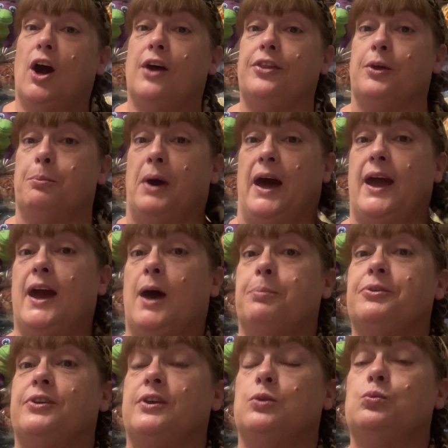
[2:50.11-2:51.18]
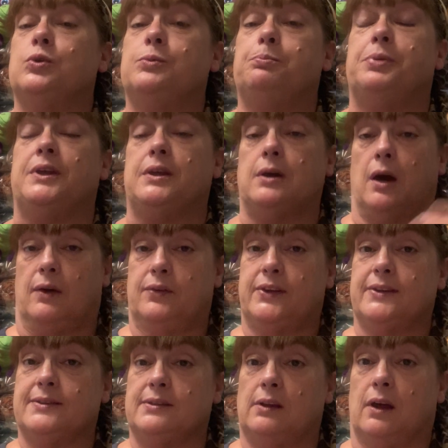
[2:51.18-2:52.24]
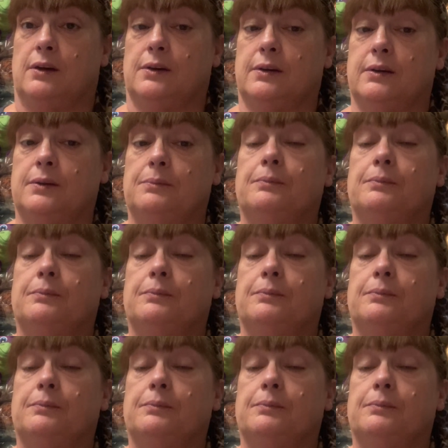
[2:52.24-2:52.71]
the biopsy would be of his lung,